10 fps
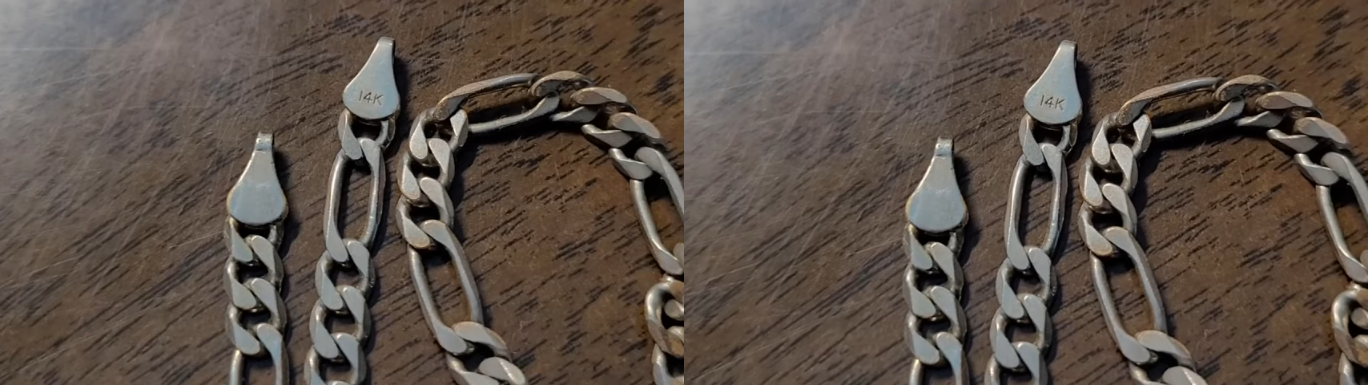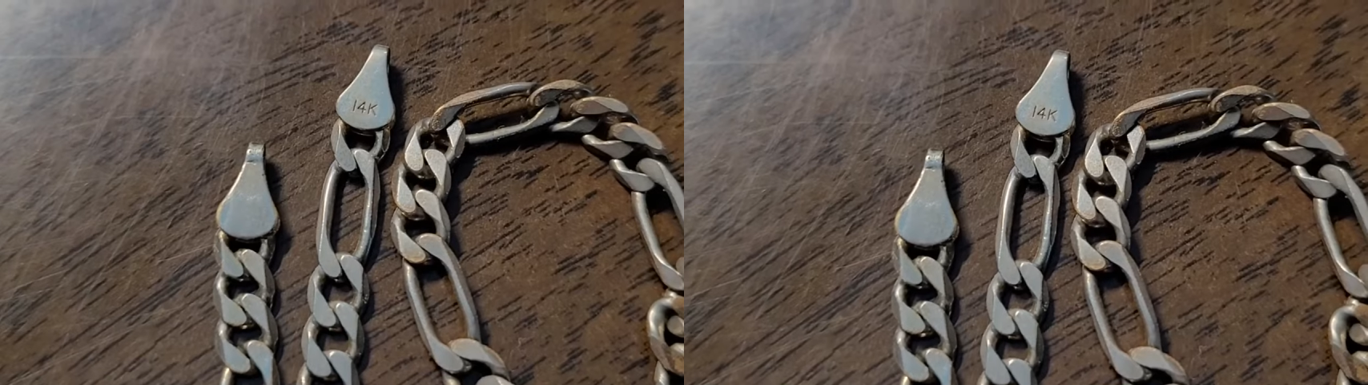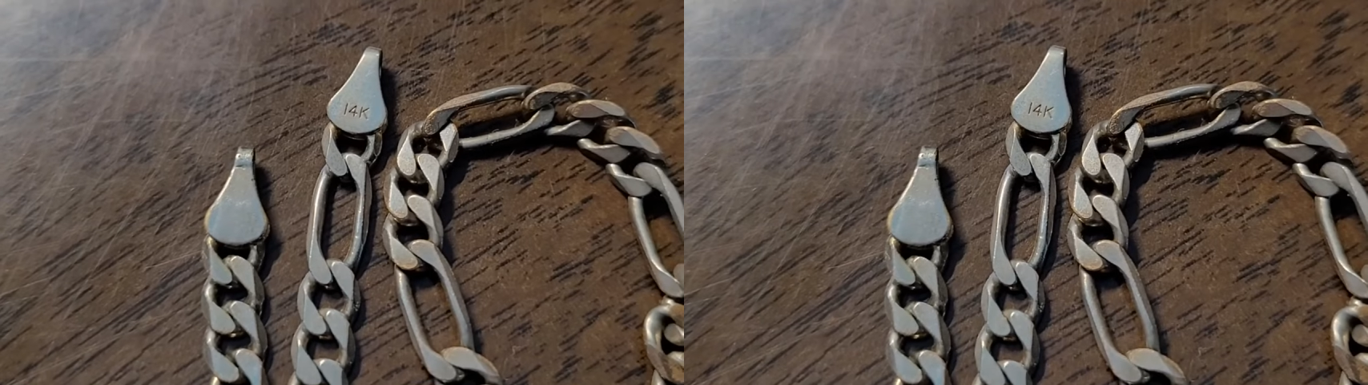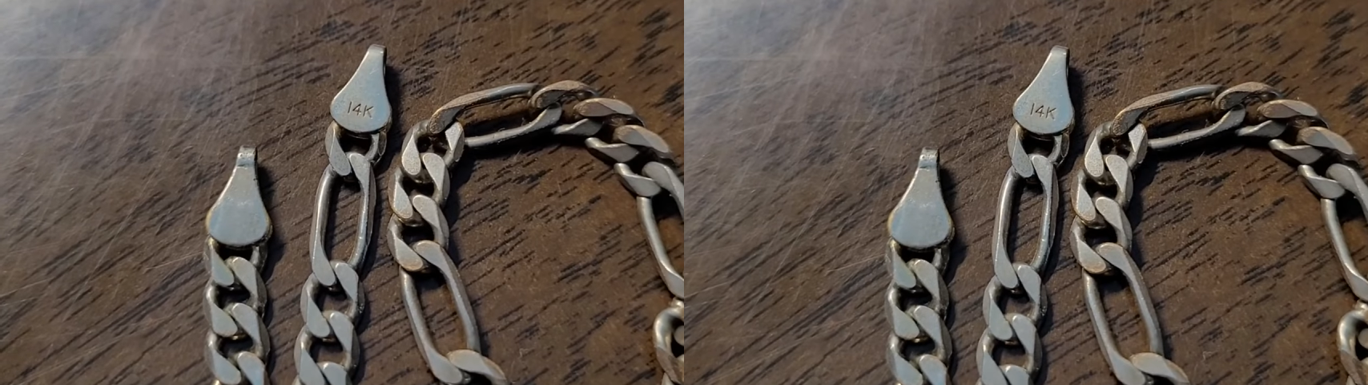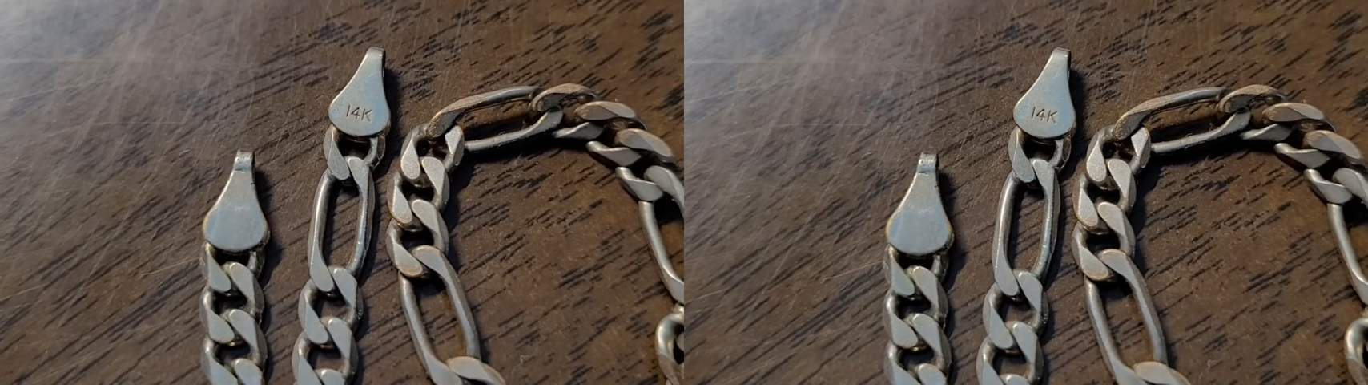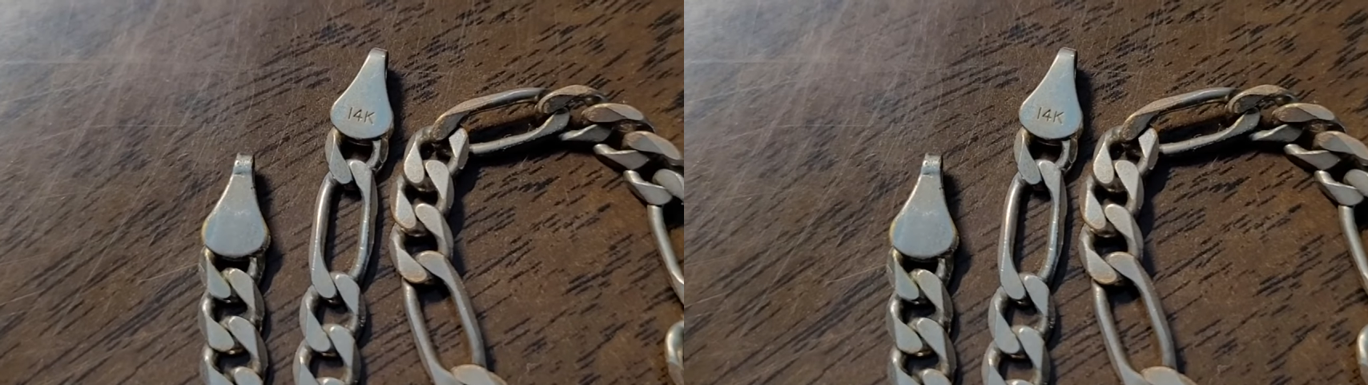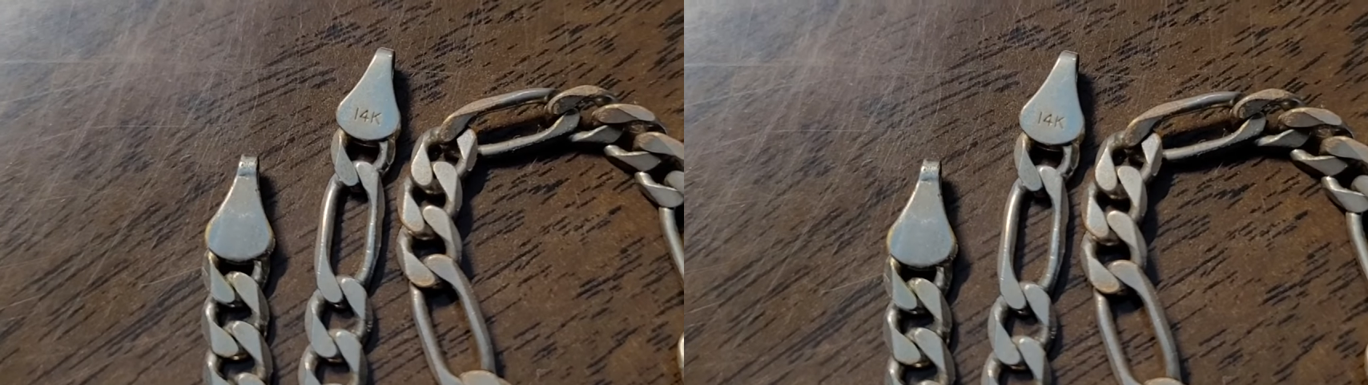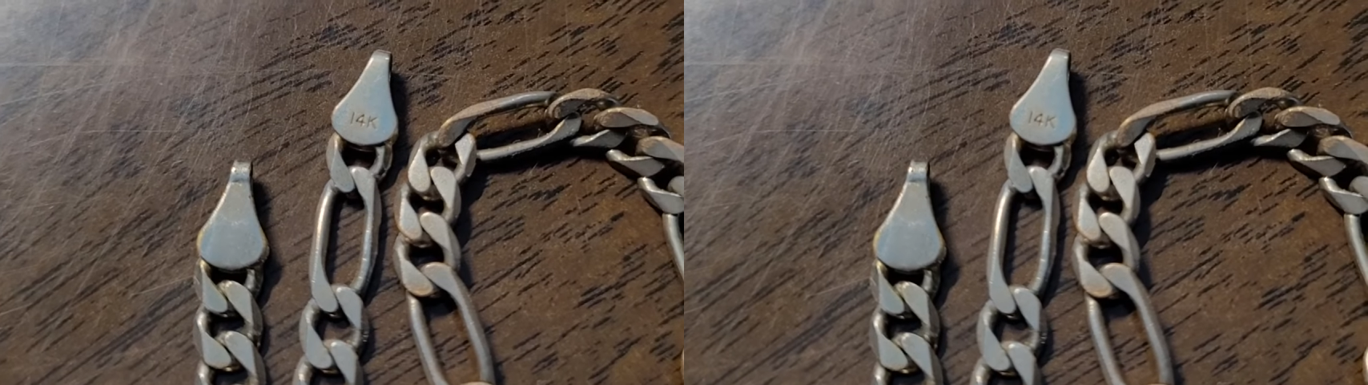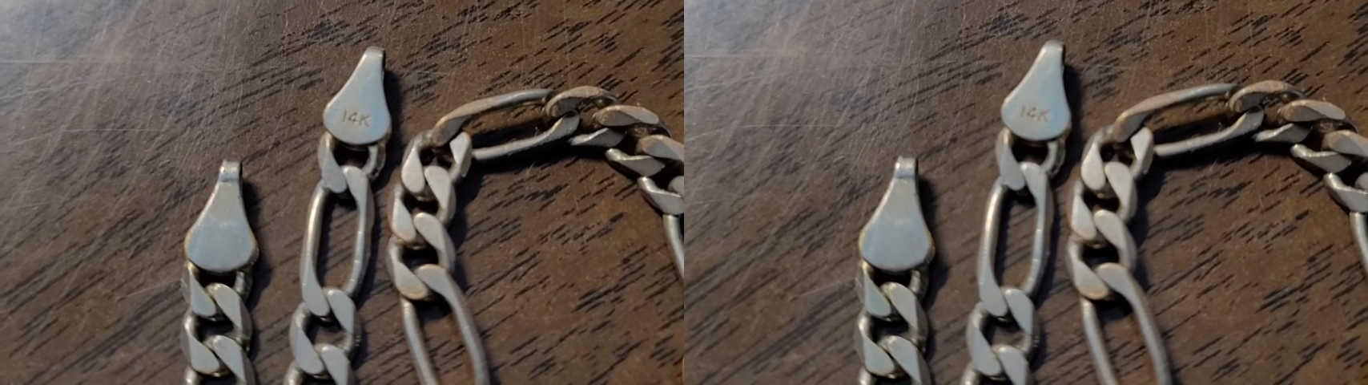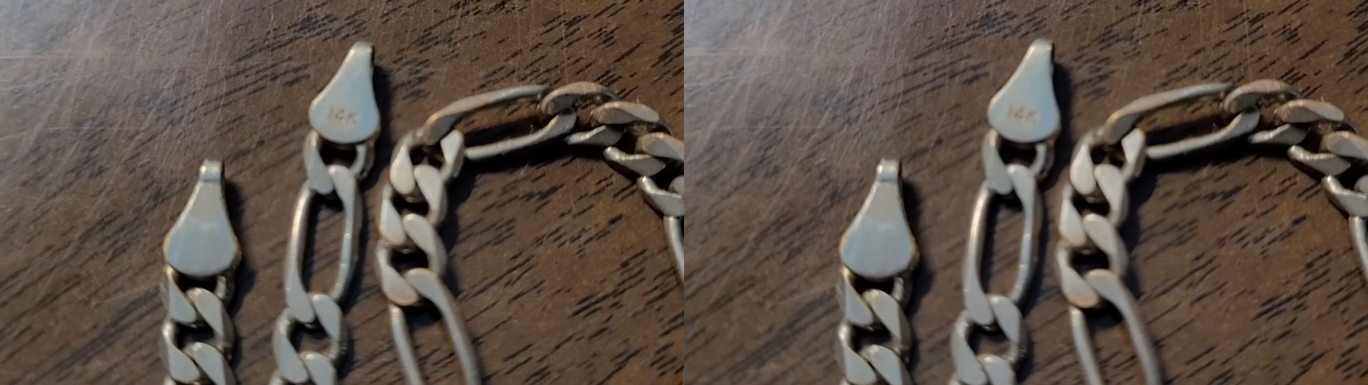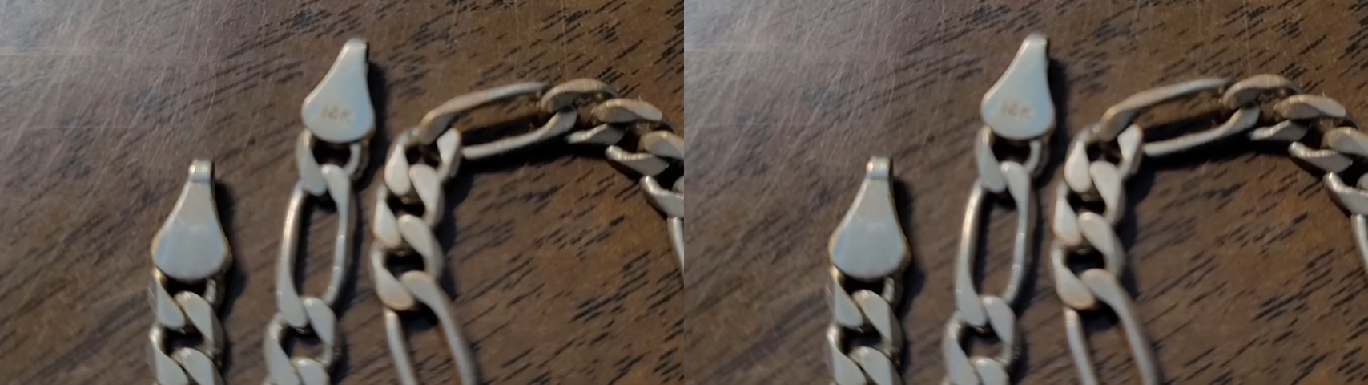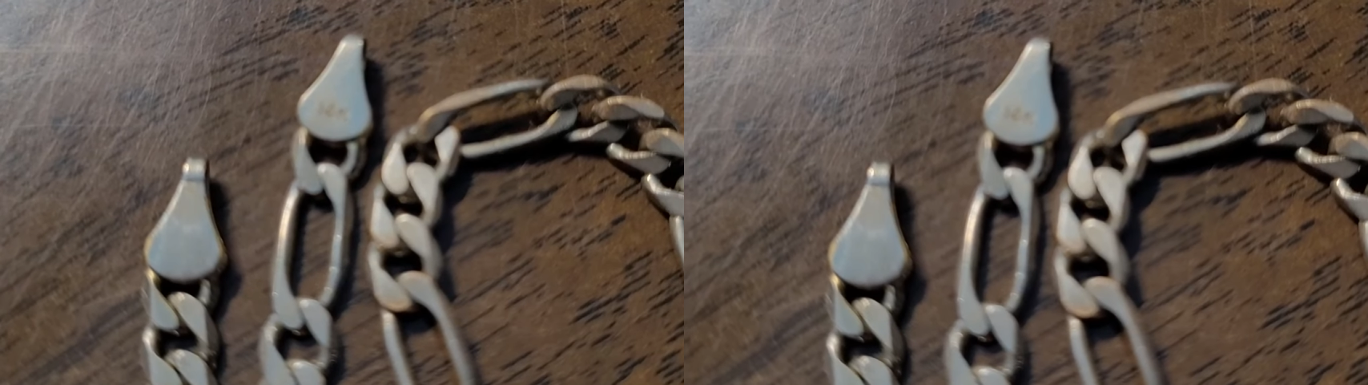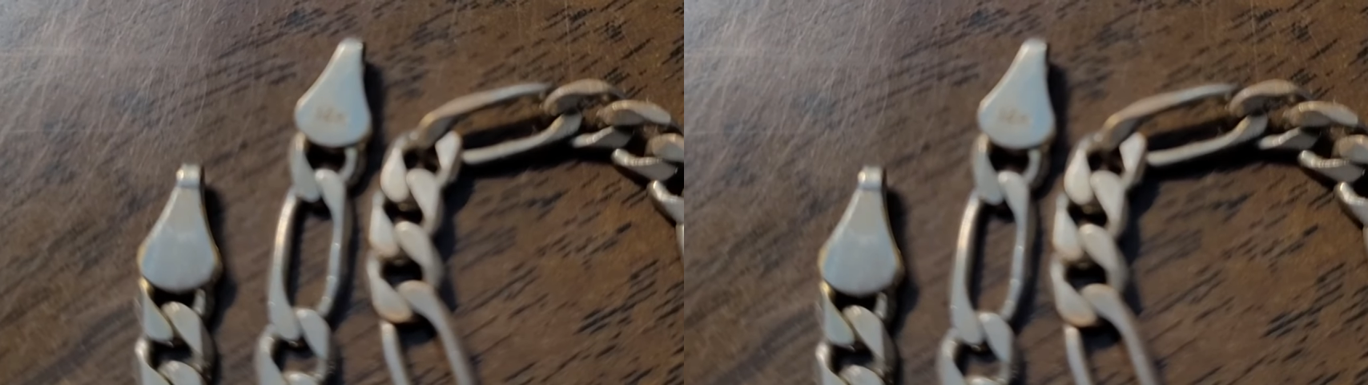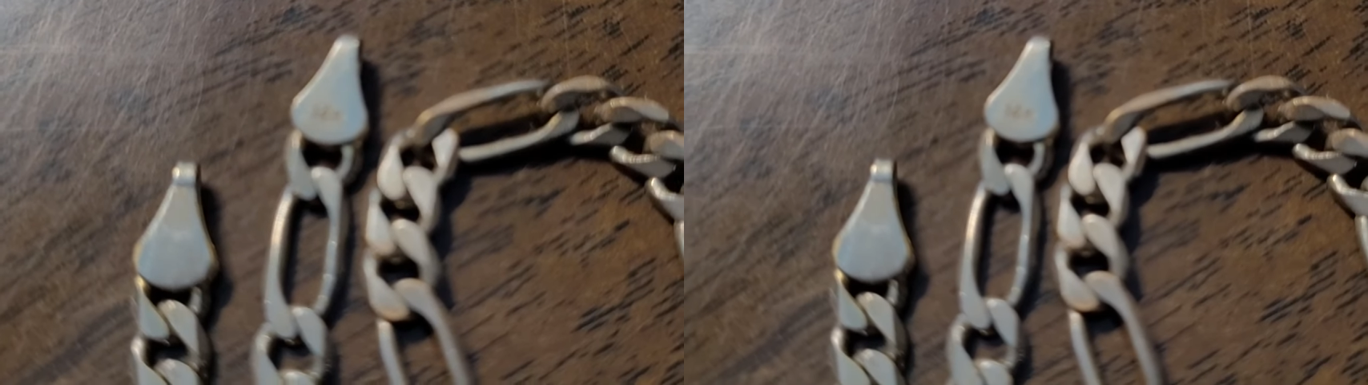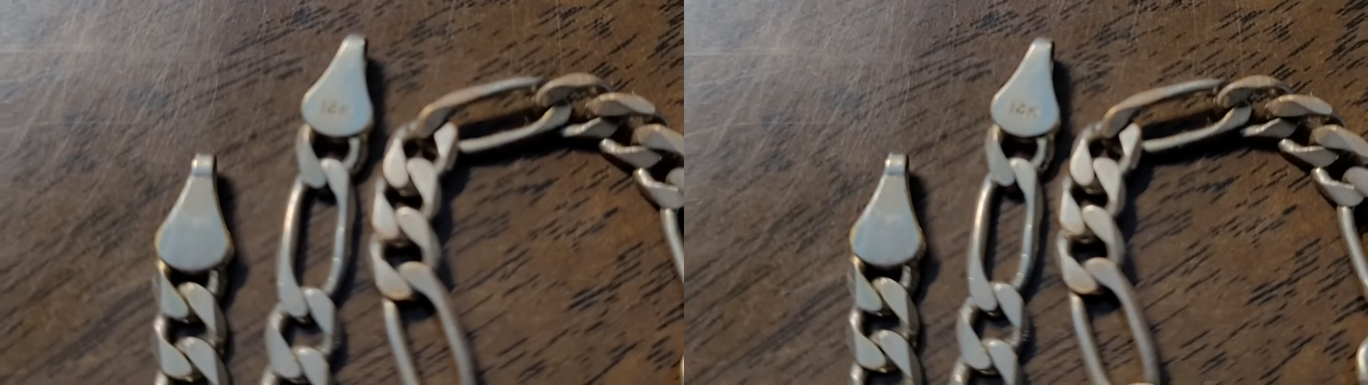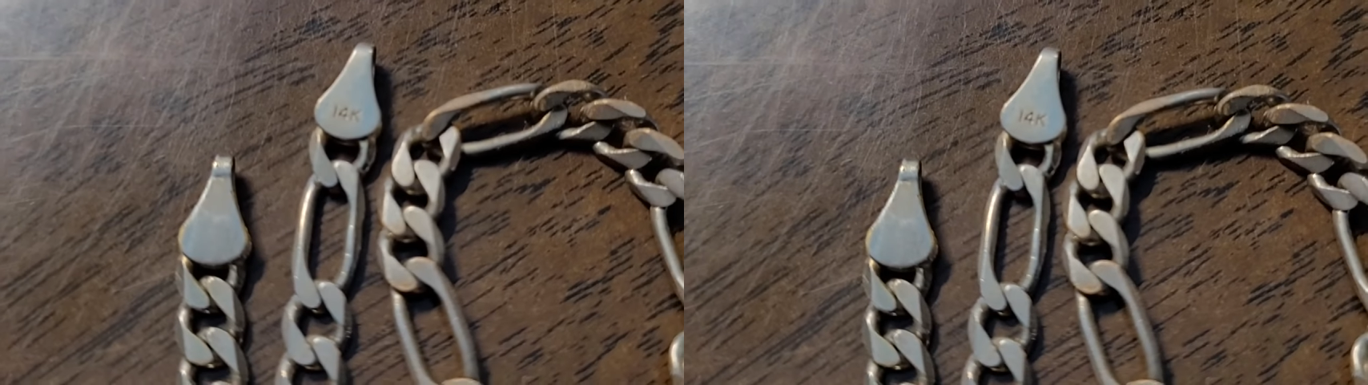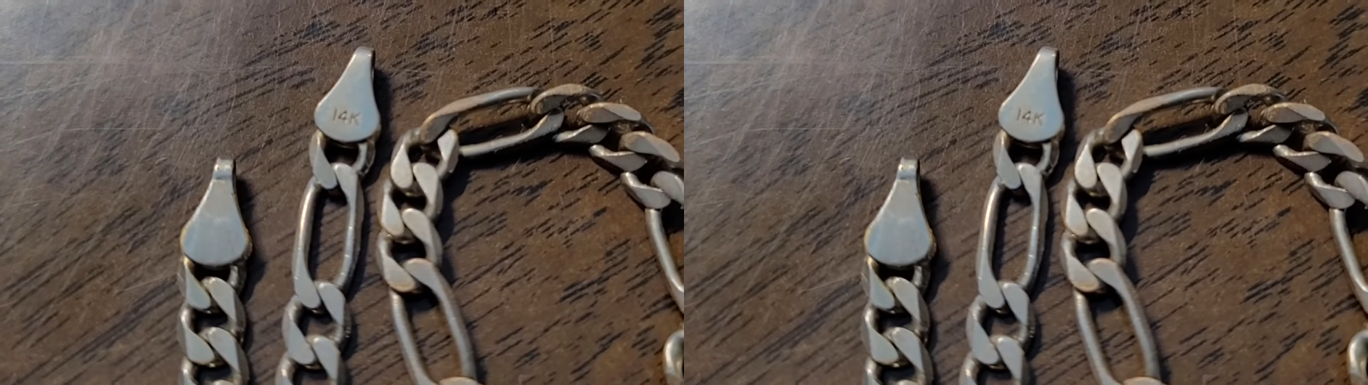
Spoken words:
No face is visible, so there are no lips to read.